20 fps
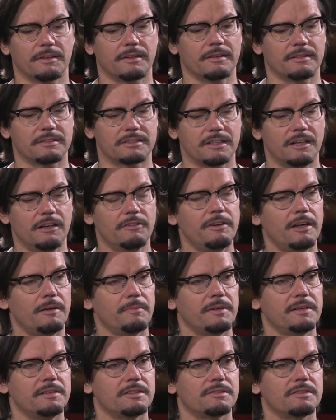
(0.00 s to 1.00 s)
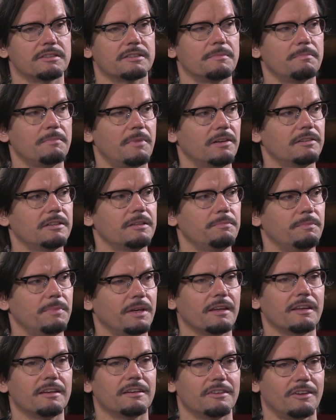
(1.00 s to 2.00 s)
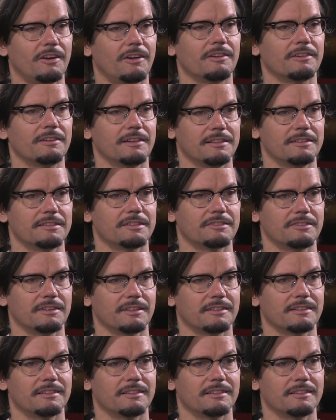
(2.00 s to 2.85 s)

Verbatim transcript: the self-help industry is a multi-billion dollar industry.